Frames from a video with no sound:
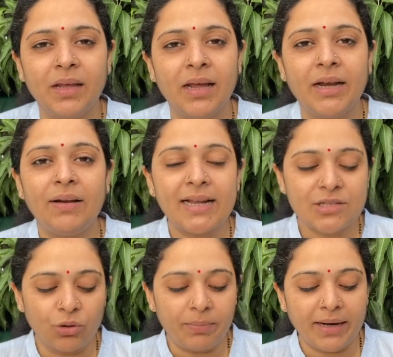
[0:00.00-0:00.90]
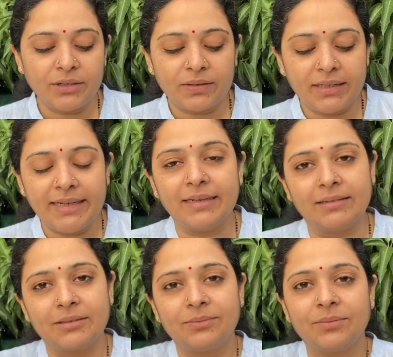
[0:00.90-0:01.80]
Now let's go back to the deer.
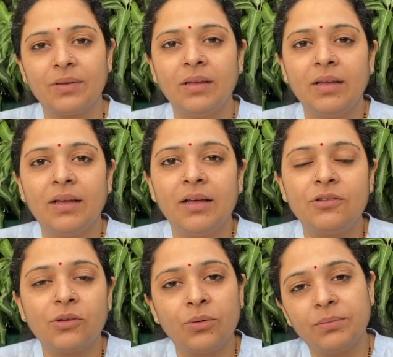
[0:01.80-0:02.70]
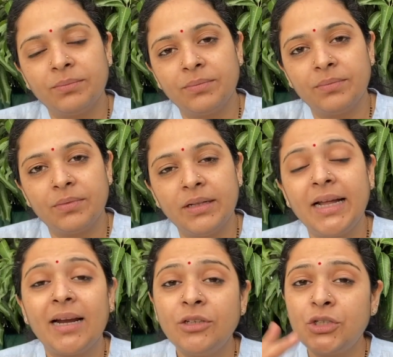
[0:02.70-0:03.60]
So
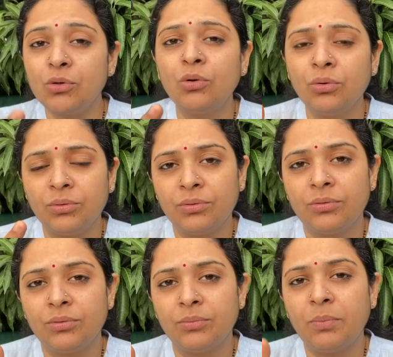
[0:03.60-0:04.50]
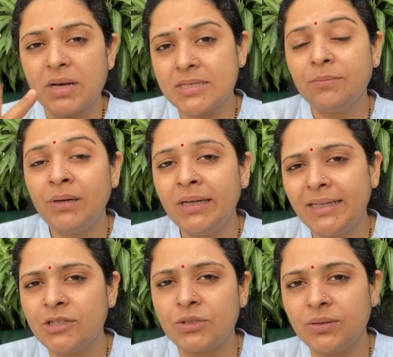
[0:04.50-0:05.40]
there are two
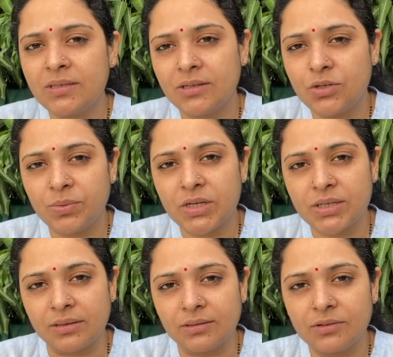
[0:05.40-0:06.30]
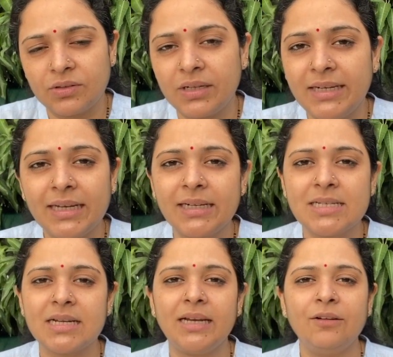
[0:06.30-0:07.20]
possibilities to this situation. So the deer is
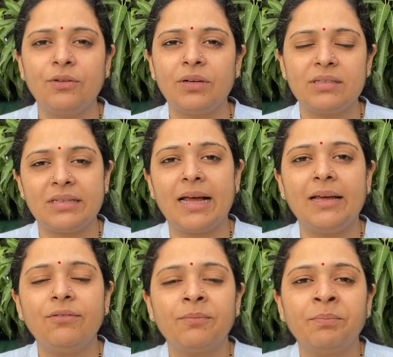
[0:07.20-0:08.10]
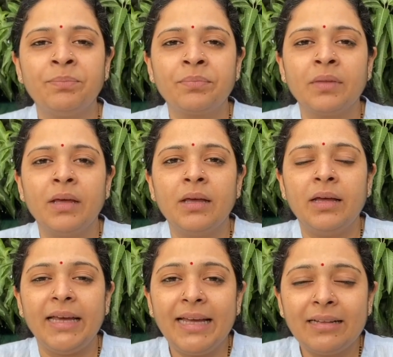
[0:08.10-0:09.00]
running for its life.
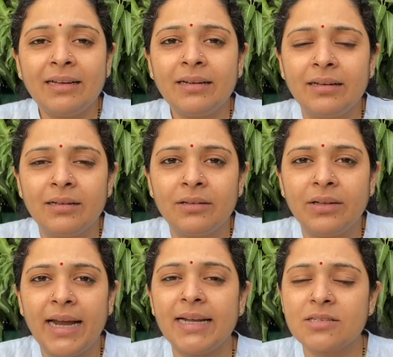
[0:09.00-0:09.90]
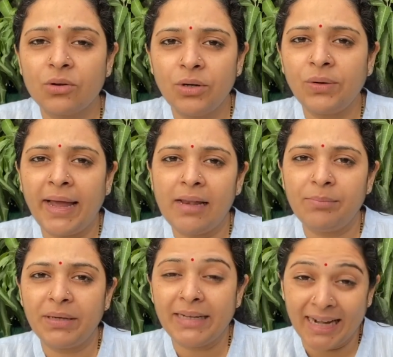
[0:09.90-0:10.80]
Either it is going to help
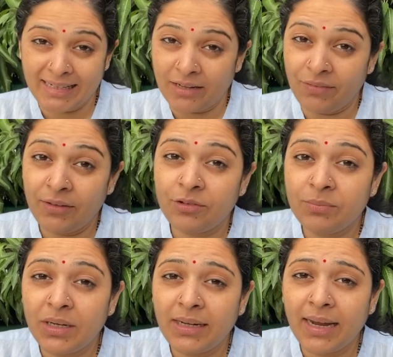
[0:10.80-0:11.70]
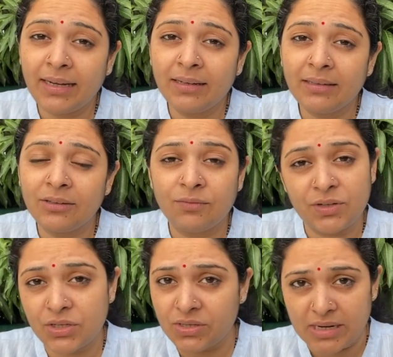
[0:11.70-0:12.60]
it get away from the tiger,
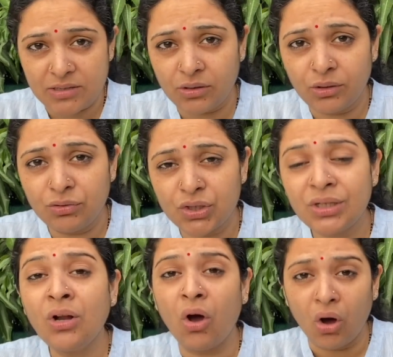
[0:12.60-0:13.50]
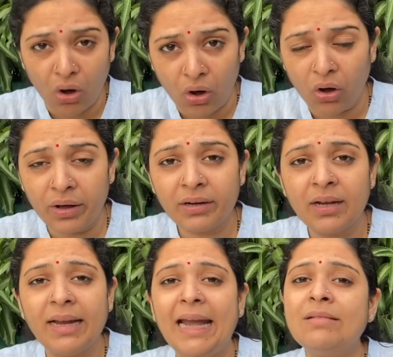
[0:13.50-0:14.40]
which is resolution, or
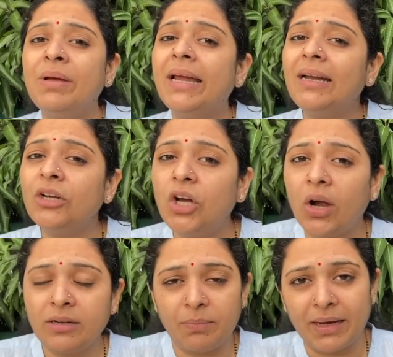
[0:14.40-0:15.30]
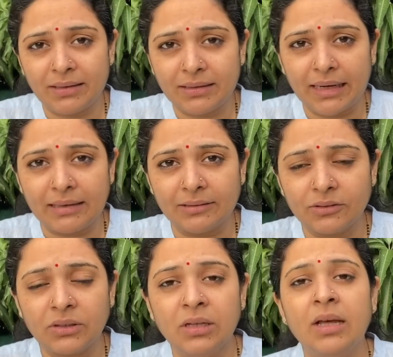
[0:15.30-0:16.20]
it may get caught by the tiger.
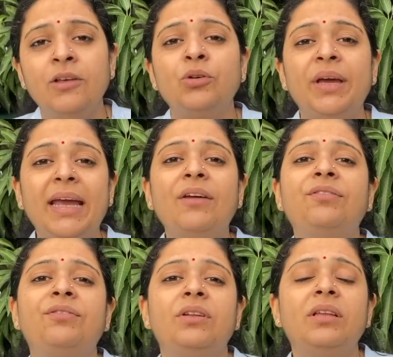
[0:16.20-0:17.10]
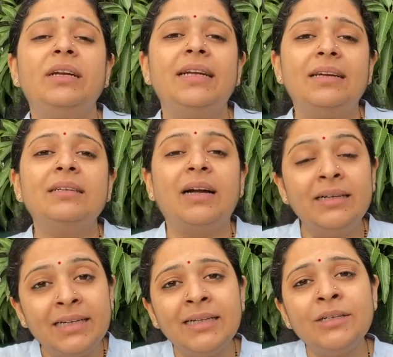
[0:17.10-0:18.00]
So if the deer
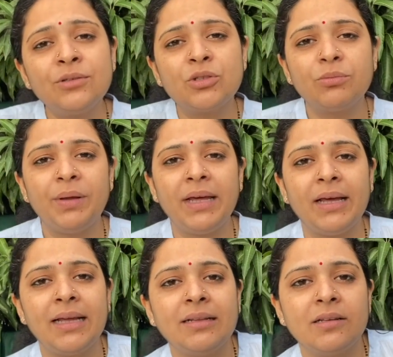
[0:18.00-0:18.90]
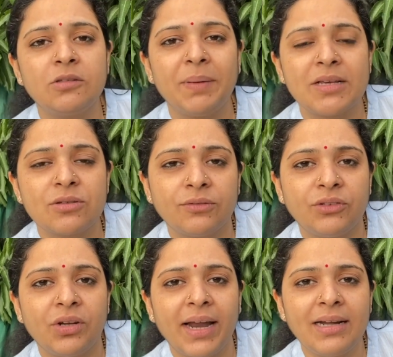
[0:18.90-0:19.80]
continues to be in the space of
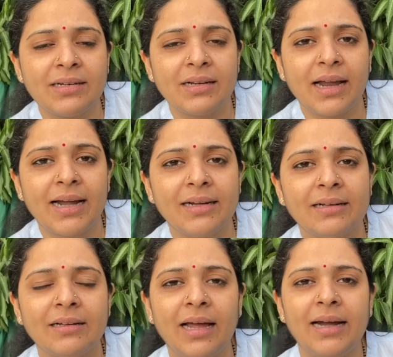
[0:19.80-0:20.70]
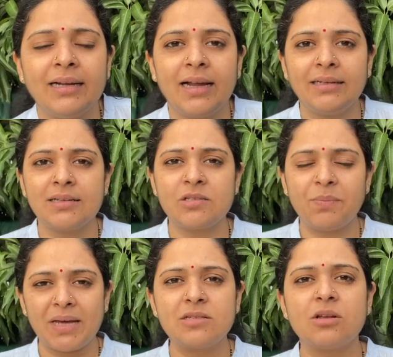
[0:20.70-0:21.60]
threat and the
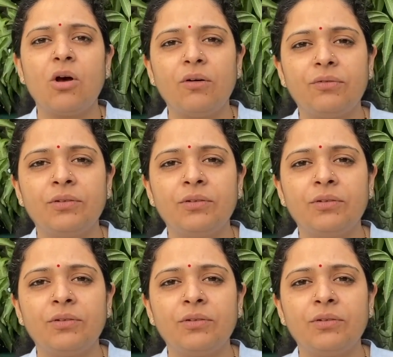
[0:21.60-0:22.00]
space of